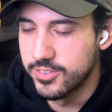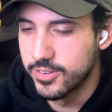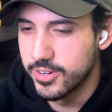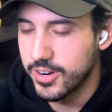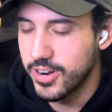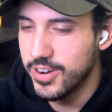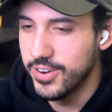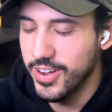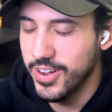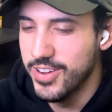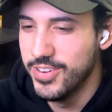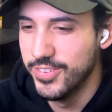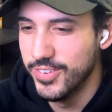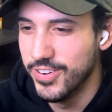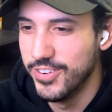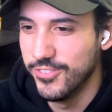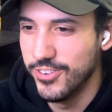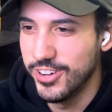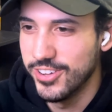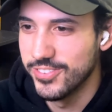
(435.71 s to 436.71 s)
we'll
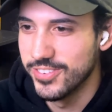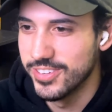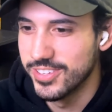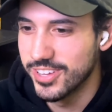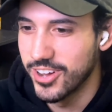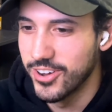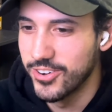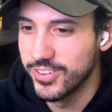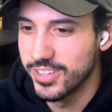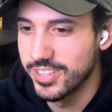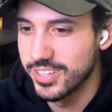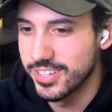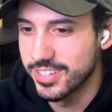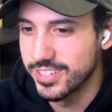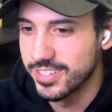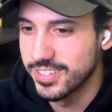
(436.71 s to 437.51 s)
go with it.